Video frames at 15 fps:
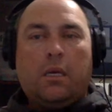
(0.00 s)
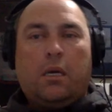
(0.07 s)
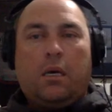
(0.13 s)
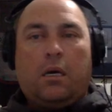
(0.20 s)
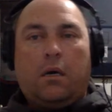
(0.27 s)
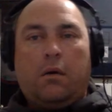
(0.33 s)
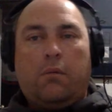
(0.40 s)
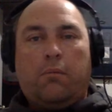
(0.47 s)

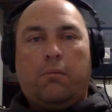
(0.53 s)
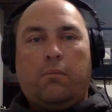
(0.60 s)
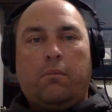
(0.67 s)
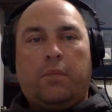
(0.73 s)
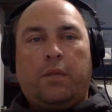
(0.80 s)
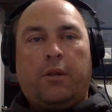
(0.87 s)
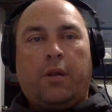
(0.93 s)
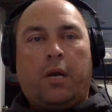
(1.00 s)

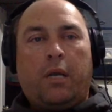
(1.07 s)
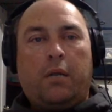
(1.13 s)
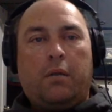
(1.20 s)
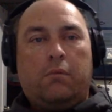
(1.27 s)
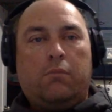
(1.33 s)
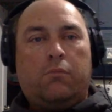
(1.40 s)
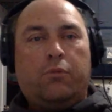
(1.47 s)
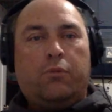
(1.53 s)
They're not
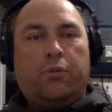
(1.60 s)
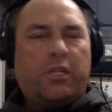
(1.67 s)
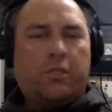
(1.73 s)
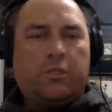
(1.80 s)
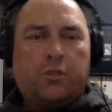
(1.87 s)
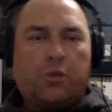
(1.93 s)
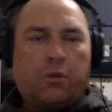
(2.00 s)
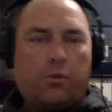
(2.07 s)
really
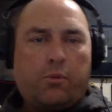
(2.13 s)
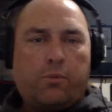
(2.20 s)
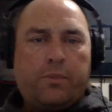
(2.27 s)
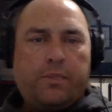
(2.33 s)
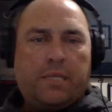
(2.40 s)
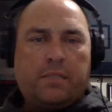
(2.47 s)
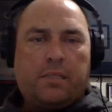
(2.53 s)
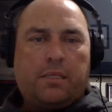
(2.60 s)
concerned with
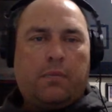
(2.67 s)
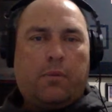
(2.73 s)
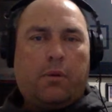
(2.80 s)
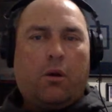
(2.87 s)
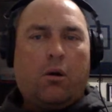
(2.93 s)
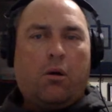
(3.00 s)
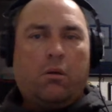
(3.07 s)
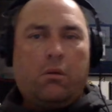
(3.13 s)
possessing the
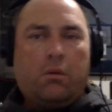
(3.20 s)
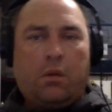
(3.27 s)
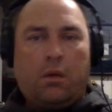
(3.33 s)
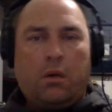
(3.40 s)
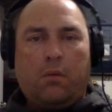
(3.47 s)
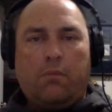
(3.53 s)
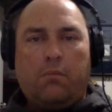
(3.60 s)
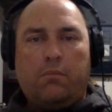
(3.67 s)
ball,
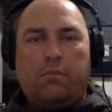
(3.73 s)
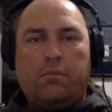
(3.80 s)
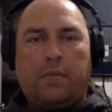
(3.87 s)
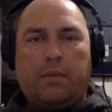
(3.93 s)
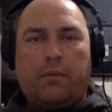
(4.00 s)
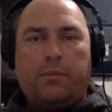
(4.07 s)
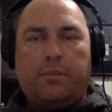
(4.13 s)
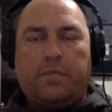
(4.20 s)

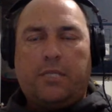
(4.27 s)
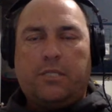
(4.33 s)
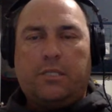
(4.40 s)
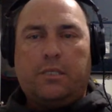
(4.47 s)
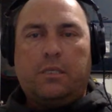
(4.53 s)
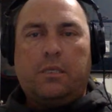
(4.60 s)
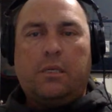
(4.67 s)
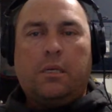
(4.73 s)
time of
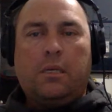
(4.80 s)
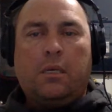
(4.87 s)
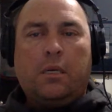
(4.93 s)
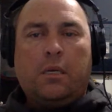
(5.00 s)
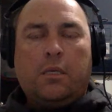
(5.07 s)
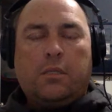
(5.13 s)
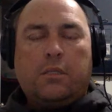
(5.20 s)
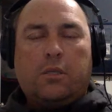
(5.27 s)
possession.
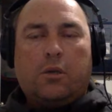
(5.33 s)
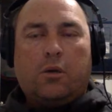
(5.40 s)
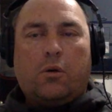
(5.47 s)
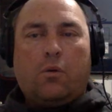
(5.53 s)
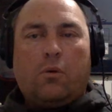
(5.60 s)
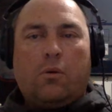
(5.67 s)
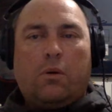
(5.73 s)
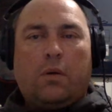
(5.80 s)

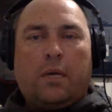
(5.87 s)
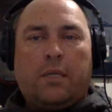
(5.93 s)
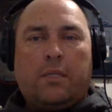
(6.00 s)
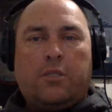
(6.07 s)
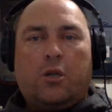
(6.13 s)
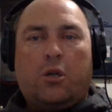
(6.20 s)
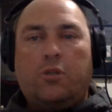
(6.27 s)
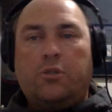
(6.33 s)
So, and the
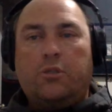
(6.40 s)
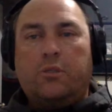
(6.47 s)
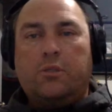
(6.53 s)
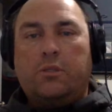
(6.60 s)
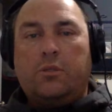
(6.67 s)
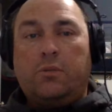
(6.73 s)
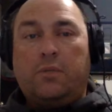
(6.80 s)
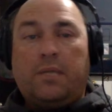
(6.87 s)

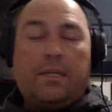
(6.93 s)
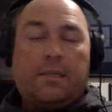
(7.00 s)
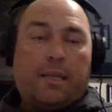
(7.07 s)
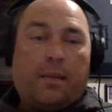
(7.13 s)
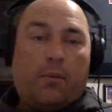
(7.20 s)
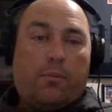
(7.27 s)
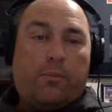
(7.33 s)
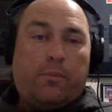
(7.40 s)
Chargers, you'd think
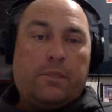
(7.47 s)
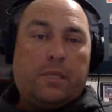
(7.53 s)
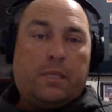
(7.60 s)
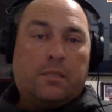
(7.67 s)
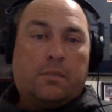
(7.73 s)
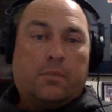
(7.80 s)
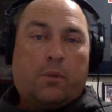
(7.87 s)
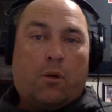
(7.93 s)
they would
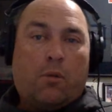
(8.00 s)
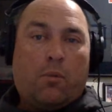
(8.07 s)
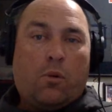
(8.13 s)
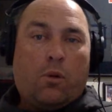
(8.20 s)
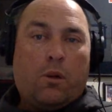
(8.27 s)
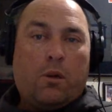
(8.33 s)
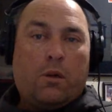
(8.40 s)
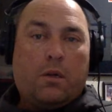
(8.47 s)
possess the ball
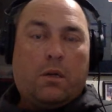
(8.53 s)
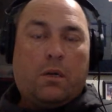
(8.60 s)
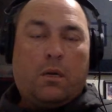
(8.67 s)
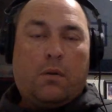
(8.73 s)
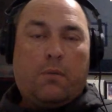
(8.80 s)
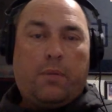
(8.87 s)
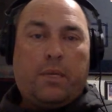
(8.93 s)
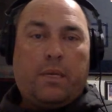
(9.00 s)
more
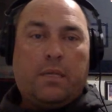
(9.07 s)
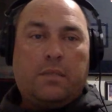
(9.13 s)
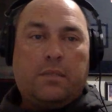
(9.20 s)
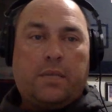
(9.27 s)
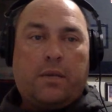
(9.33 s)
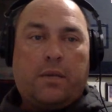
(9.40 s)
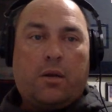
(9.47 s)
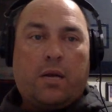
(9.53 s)
because
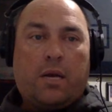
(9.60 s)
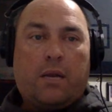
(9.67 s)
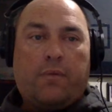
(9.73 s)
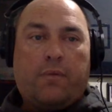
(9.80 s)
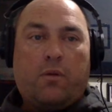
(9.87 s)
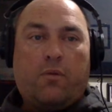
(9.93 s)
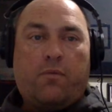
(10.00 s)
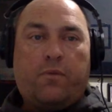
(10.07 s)
they are kind of
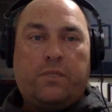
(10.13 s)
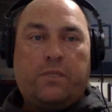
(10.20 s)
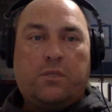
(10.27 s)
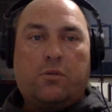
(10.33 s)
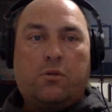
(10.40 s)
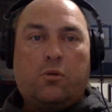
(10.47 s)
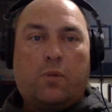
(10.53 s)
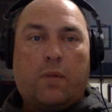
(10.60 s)
a
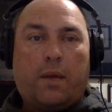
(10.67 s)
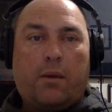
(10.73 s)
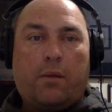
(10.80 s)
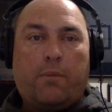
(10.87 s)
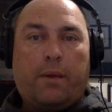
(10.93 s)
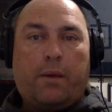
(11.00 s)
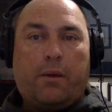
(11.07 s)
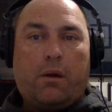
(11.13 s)
physical ground
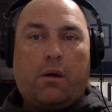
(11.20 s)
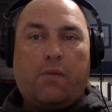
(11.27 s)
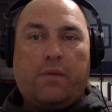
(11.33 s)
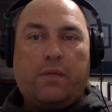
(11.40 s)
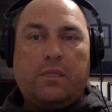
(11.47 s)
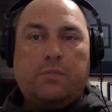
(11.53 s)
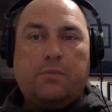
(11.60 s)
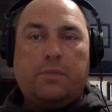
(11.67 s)
and pound
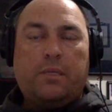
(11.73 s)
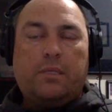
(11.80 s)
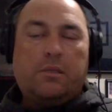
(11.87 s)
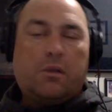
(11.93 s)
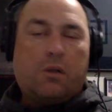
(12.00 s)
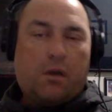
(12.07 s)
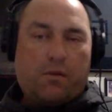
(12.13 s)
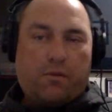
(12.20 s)
offense. But as
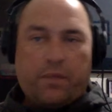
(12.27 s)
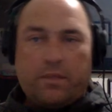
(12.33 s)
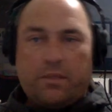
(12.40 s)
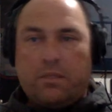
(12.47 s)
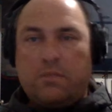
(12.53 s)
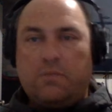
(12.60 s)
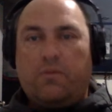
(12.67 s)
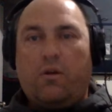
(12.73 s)
their offense
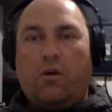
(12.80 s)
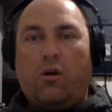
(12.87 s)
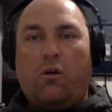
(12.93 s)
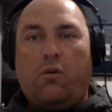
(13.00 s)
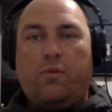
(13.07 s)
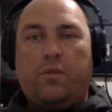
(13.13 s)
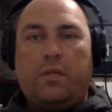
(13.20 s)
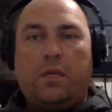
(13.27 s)
has
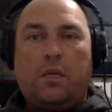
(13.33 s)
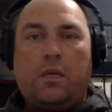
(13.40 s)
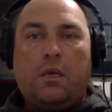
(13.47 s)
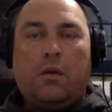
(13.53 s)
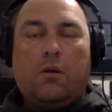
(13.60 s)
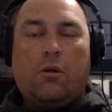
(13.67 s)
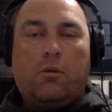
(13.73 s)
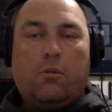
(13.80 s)
evolved,
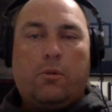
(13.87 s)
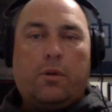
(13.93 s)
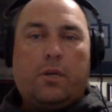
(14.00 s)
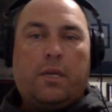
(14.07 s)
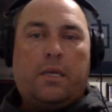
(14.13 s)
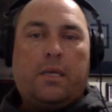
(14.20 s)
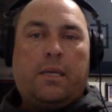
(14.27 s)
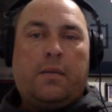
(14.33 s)
Herbert
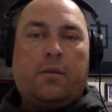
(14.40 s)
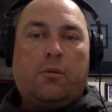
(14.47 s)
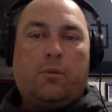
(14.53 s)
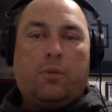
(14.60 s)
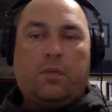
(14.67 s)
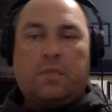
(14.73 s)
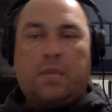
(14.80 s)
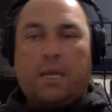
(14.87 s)

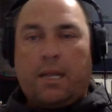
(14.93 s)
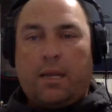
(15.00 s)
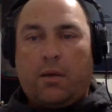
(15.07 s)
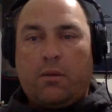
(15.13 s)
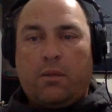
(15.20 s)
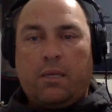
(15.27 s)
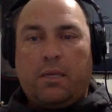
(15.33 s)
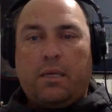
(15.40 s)
has gotten
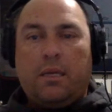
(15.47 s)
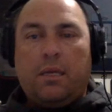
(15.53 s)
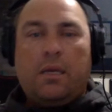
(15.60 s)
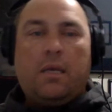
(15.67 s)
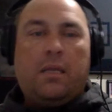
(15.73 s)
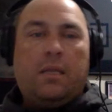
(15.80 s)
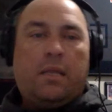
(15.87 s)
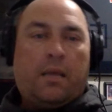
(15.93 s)
healthy.
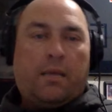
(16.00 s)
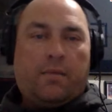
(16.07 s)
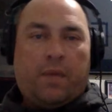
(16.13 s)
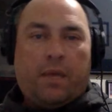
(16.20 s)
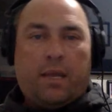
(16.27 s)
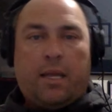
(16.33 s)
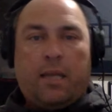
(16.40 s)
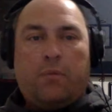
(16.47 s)
They have
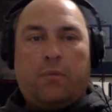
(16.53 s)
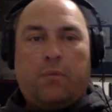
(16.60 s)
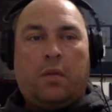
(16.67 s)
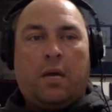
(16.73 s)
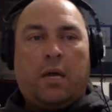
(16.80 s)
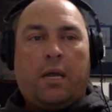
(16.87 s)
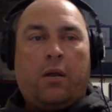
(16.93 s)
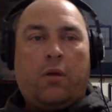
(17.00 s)
not had to
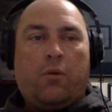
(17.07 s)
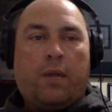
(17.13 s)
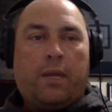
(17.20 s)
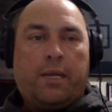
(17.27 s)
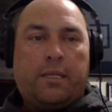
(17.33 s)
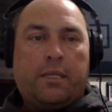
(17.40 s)
rely on grinding